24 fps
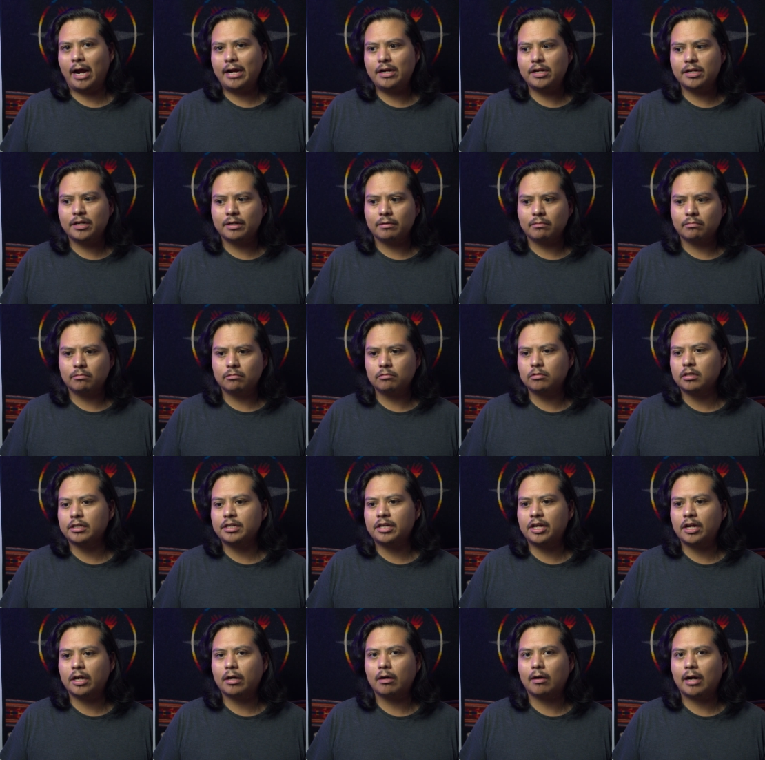I didn't really
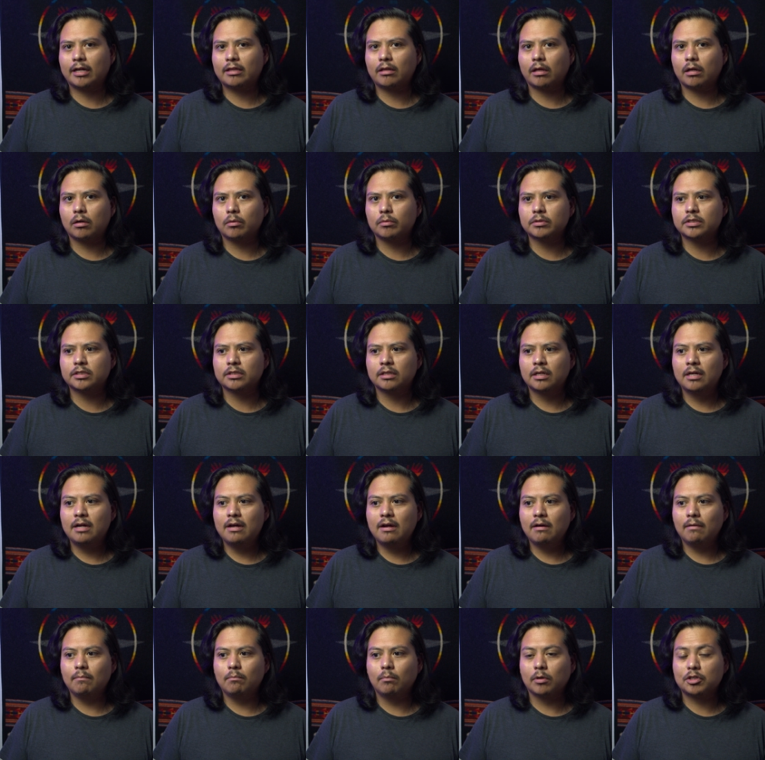care. I thought it was
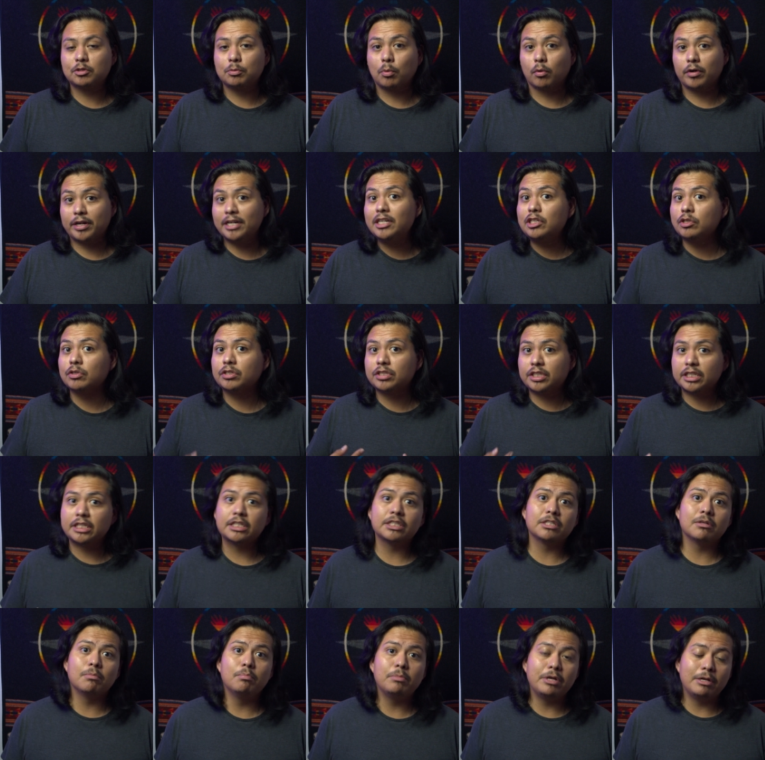much more interesting
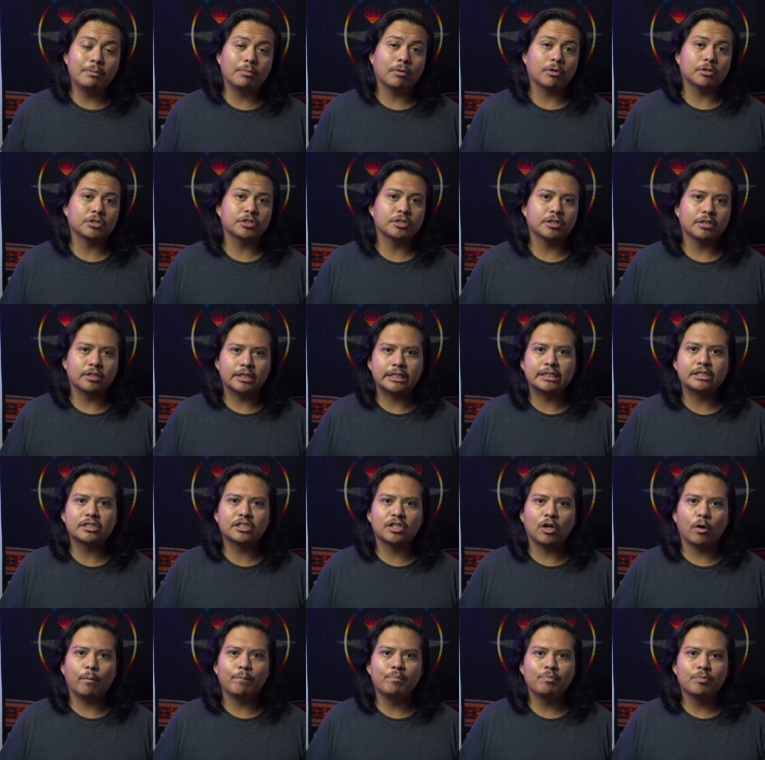to me personally.
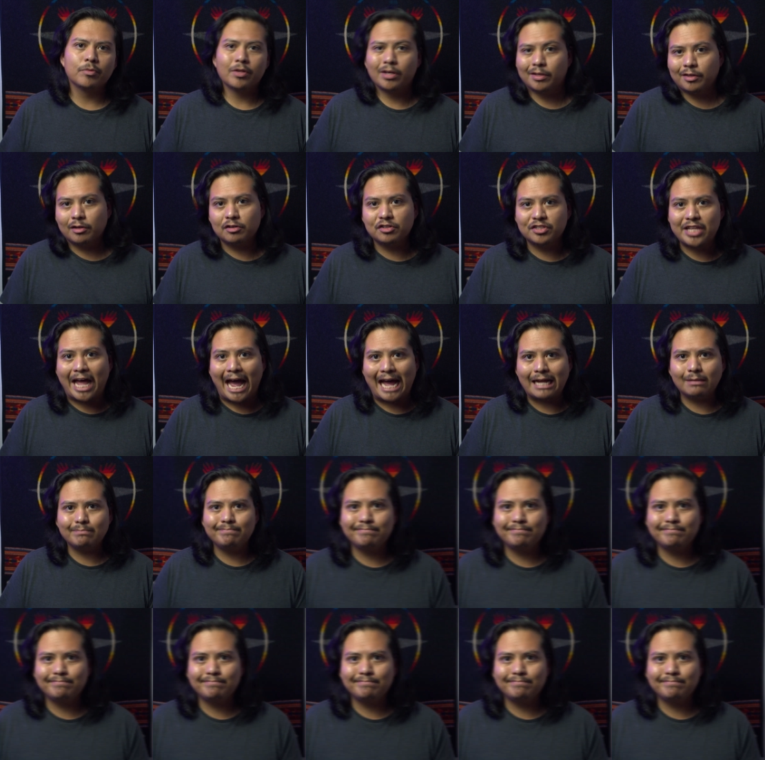So there's that.